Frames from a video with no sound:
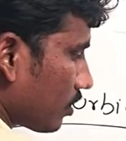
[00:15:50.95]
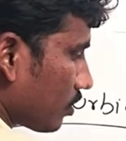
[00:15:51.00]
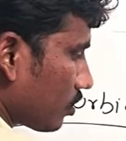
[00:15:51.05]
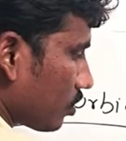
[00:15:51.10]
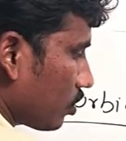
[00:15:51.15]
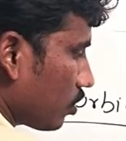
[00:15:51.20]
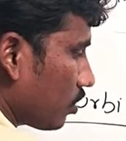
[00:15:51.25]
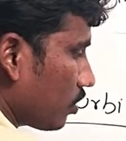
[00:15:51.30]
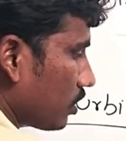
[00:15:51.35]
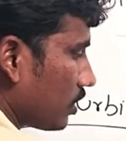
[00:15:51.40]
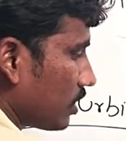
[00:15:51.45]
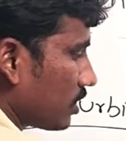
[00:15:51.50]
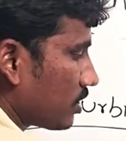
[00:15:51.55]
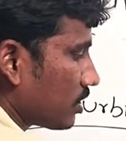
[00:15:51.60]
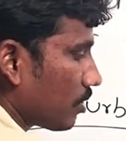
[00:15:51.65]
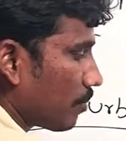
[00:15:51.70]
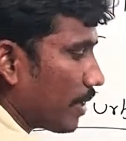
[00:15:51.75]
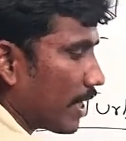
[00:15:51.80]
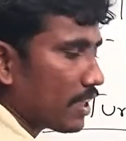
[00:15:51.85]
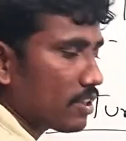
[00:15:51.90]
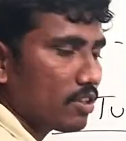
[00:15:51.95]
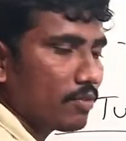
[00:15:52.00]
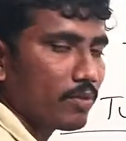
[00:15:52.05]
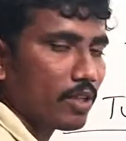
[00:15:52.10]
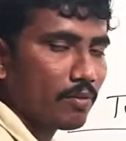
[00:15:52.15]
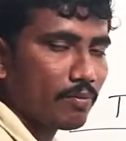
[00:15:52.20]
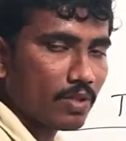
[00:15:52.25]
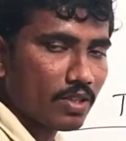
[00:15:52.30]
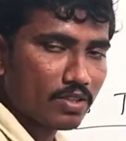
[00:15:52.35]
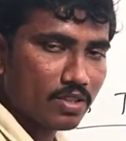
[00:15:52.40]
So this is the maximum
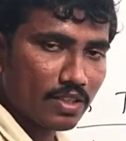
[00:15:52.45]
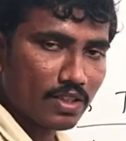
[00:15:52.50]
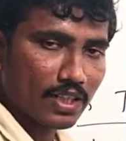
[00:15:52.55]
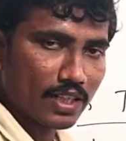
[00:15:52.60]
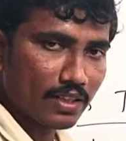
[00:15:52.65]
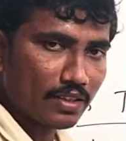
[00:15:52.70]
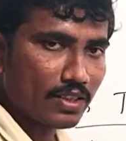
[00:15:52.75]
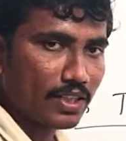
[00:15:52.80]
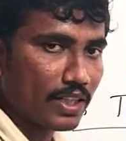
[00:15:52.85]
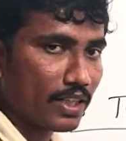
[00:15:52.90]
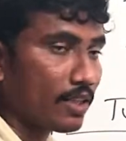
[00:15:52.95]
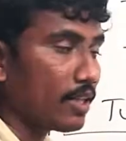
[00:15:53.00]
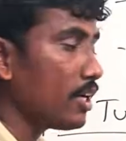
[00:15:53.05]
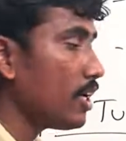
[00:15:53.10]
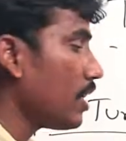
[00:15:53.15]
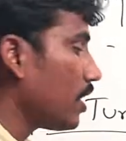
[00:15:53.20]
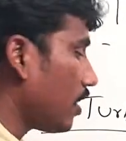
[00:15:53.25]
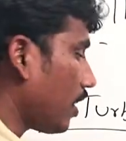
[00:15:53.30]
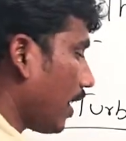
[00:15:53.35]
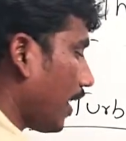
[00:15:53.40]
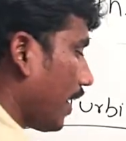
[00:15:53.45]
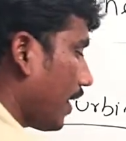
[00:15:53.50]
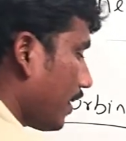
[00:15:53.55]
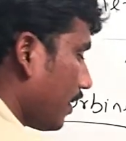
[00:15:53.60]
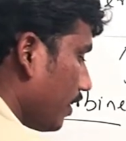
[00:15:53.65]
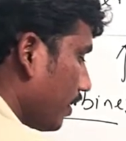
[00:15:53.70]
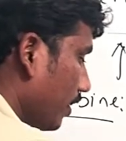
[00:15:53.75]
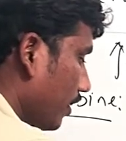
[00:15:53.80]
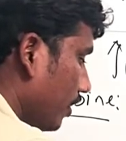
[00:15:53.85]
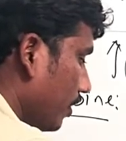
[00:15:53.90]
temperature T three,
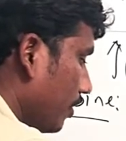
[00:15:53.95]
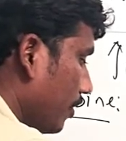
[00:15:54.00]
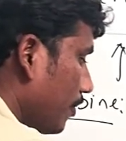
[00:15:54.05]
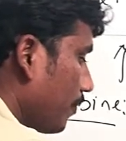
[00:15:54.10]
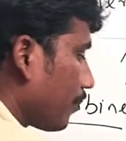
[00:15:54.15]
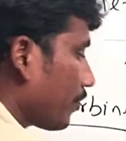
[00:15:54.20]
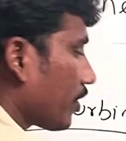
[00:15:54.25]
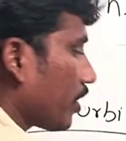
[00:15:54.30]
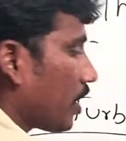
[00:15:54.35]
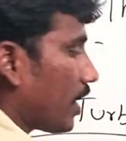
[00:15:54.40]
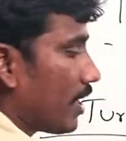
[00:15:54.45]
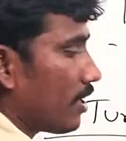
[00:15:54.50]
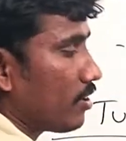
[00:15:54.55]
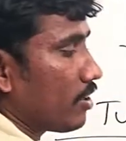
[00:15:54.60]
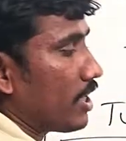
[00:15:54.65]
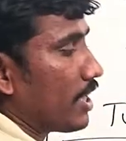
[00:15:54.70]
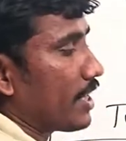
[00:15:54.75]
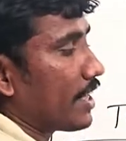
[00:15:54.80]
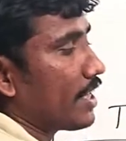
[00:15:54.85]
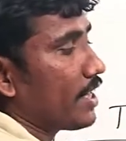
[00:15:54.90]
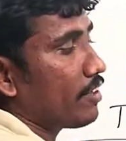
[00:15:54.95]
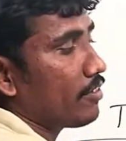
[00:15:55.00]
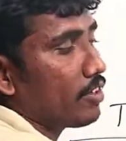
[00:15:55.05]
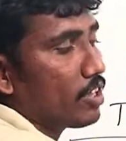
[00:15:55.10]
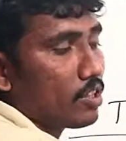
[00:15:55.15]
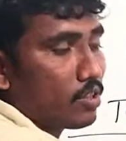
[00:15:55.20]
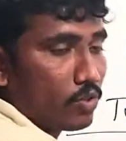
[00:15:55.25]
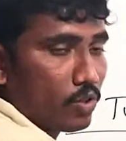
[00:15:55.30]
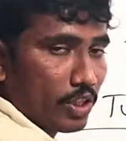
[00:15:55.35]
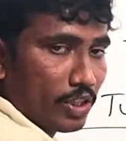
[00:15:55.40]
and uh, and again we
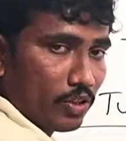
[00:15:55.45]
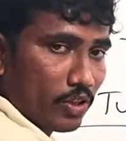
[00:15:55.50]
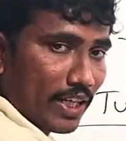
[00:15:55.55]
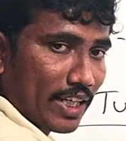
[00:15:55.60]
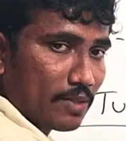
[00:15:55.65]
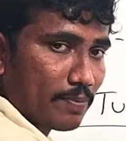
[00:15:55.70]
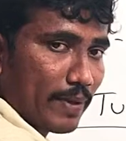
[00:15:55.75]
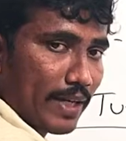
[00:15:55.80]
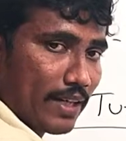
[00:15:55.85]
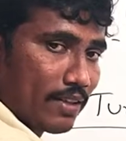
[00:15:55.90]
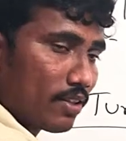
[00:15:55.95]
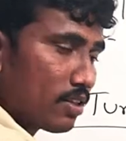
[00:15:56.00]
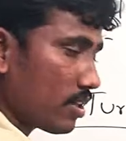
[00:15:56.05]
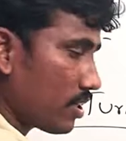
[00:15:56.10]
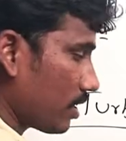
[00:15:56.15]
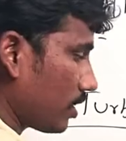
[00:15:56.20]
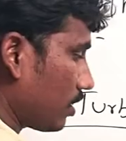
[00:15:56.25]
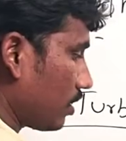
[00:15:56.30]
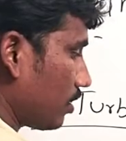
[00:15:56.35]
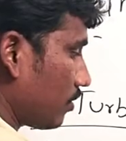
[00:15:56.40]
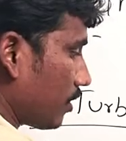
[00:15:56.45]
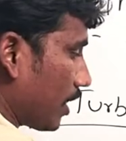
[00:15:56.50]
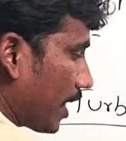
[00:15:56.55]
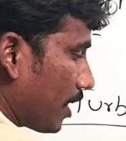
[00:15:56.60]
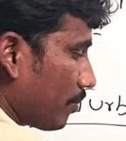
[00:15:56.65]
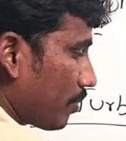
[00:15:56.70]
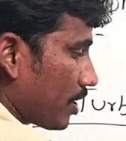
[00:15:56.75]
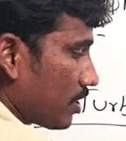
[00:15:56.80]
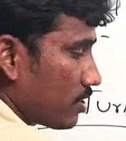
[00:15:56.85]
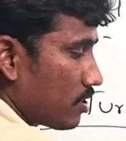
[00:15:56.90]
are going to expand that uh, high
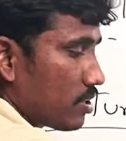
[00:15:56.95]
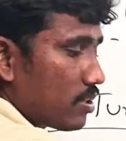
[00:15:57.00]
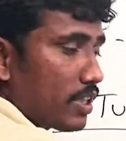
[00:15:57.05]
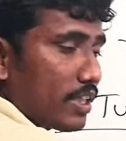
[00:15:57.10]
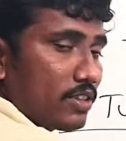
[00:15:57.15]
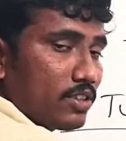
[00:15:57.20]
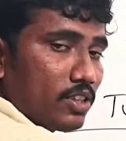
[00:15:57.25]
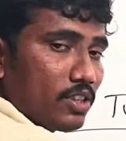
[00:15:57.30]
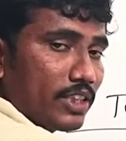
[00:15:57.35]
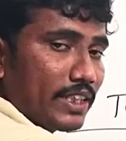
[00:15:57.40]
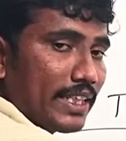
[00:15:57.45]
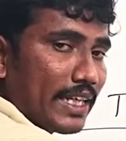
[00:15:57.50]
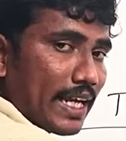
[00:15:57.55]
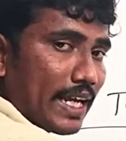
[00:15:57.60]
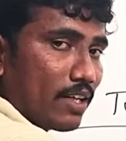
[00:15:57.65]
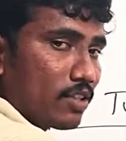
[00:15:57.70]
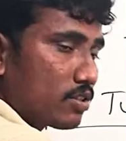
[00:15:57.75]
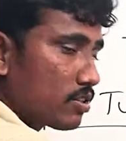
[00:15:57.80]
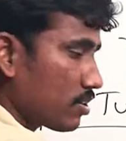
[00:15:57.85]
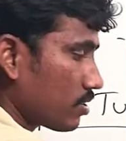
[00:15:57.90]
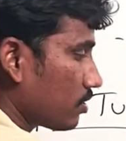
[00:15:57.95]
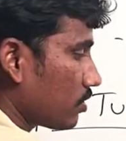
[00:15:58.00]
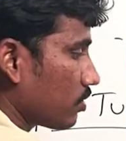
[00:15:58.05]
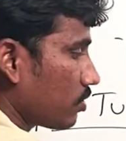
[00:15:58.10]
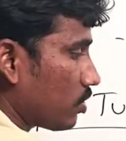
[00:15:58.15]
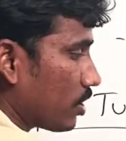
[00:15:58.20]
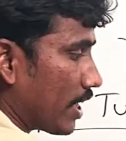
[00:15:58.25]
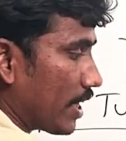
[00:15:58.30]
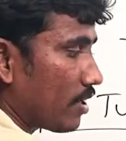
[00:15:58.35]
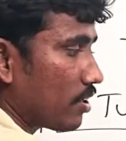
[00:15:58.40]
pressurized gas
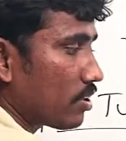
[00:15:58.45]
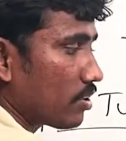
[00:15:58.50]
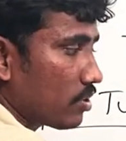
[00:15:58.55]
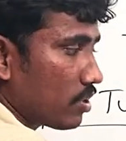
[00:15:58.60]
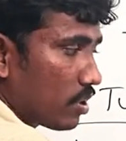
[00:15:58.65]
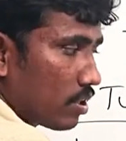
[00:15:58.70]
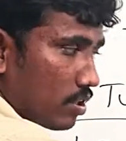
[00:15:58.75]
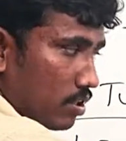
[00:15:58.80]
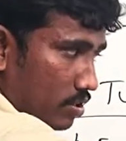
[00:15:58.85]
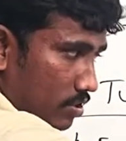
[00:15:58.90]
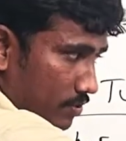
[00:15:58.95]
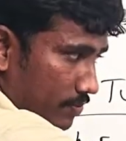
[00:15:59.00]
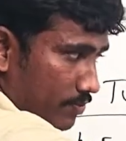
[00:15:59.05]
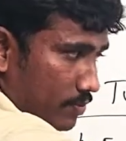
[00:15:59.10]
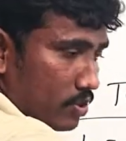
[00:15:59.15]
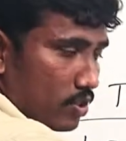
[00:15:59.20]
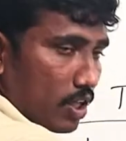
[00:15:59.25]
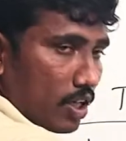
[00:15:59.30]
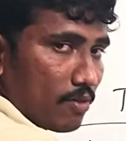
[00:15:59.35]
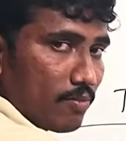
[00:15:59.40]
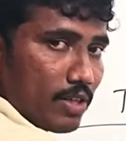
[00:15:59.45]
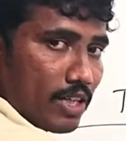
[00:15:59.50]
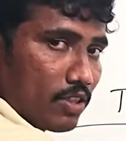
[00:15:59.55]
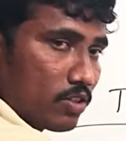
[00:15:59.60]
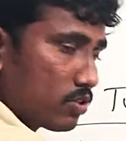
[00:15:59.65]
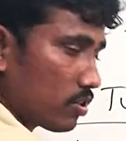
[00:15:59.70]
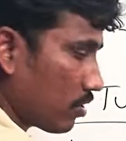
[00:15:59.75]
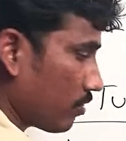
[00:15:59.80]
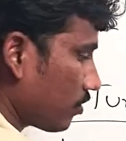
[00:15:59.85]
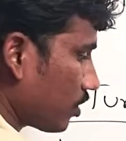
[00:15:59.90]
onto the
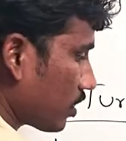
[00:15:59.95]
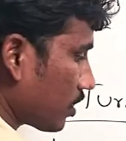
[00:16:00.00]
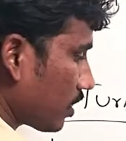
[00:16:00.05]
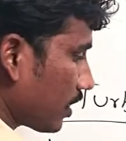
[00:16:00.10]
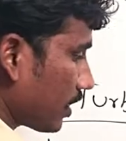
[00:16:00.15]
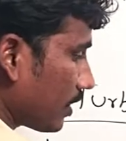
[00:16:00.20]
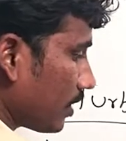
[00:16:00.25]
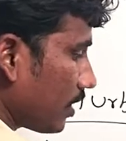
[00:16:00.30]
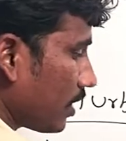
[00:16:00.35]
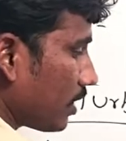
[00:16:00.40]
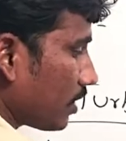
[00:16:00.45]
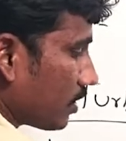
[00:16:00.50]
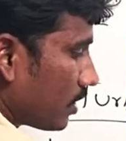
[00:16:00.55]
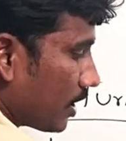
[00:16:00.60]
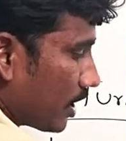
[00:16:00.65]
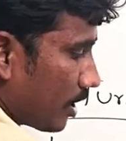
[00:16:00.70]
turbines. Obviously the